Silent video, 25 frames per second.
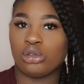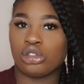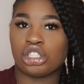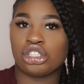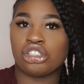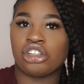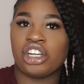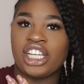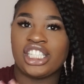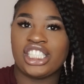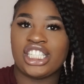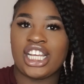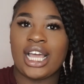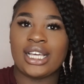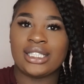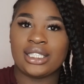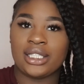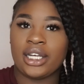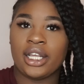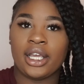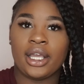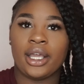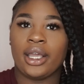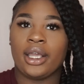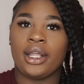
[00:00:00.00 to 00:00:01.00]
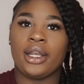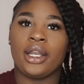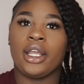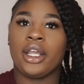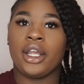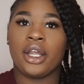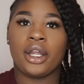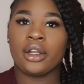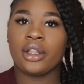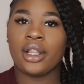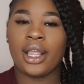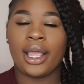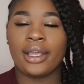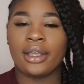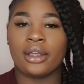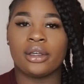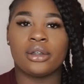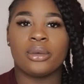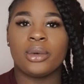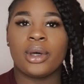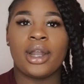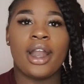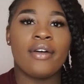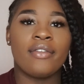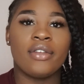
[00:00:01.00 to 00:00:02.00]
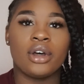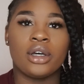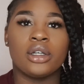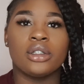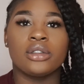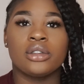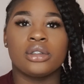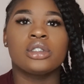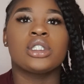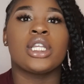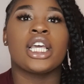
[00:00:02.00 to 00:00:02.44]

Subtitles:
strange ass nigga in here, like whatever.